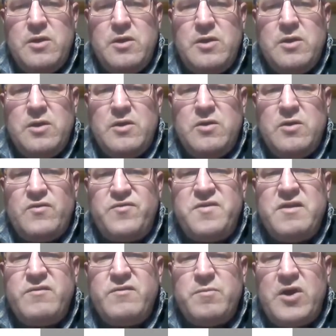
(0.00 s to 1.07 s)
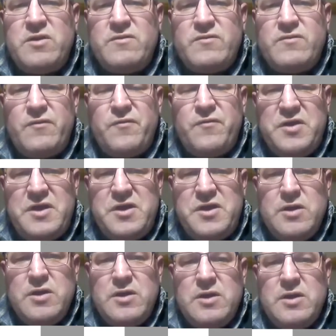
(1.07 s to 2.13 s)
6 months of a
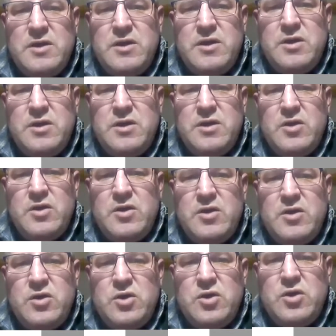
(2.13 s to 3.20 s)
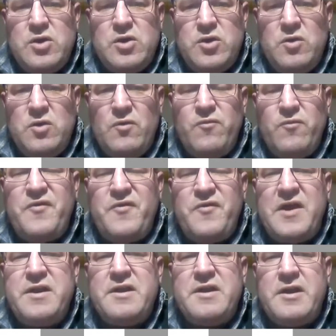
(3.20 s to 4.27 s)
year, you
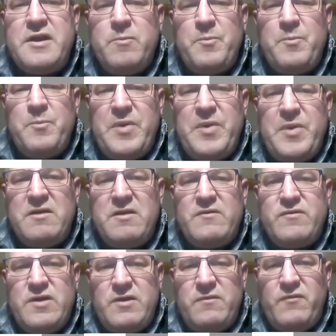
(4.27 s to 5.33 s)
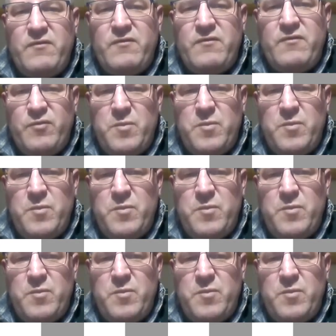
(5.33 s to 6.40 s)
fattening pigs in this
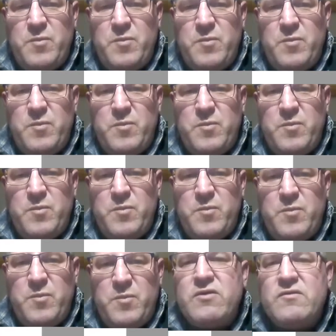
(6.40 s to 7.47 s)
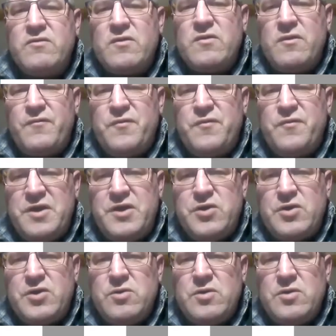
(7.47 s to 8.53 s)
barn, and 6 months of a
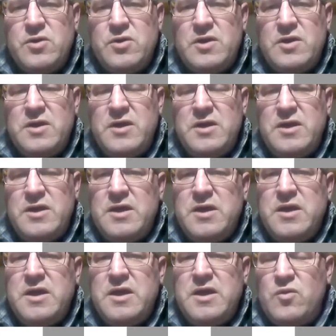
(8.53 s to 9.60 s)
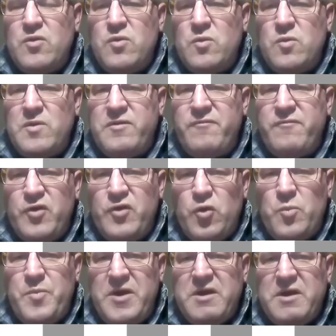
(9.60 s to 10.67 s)
year, it stays
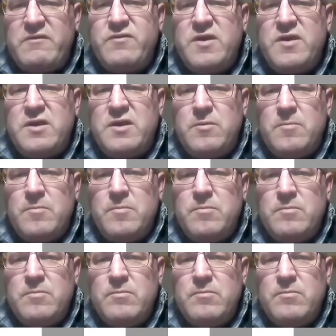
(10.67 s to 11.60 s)
with no pigs in.